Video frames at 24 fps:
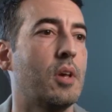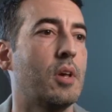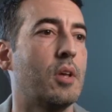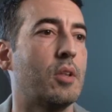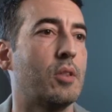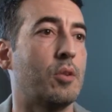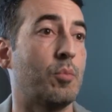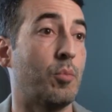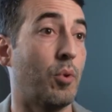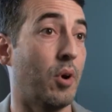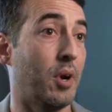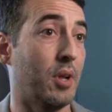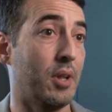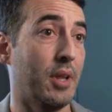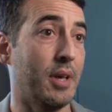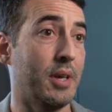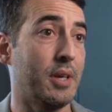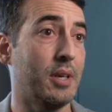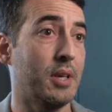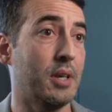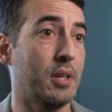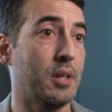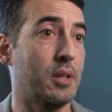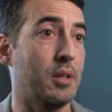the more I
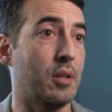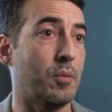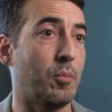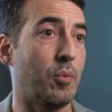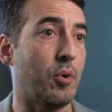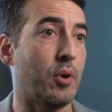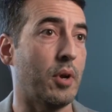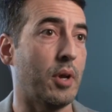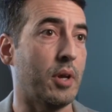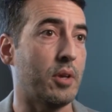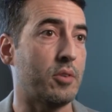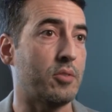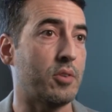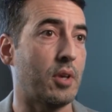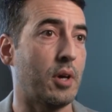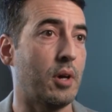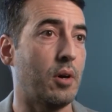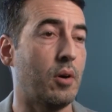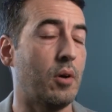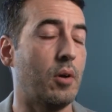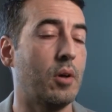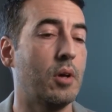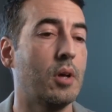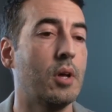like it, the more I
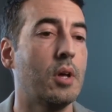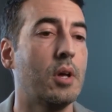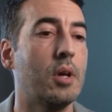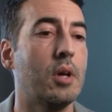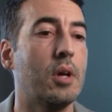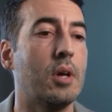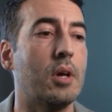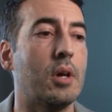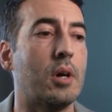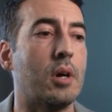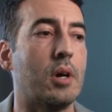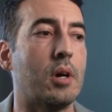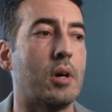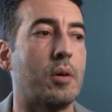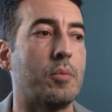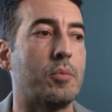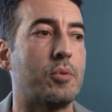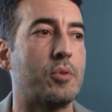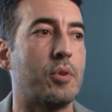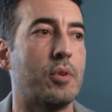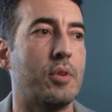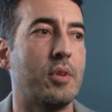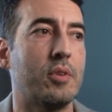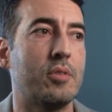excel. Um,
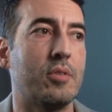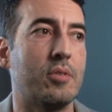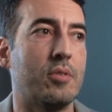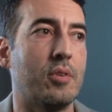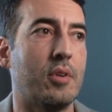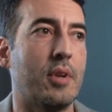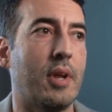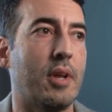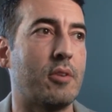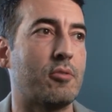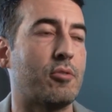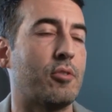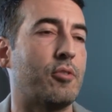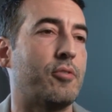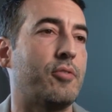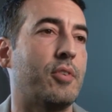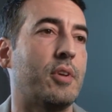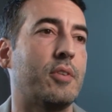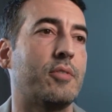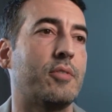so this is a natural fit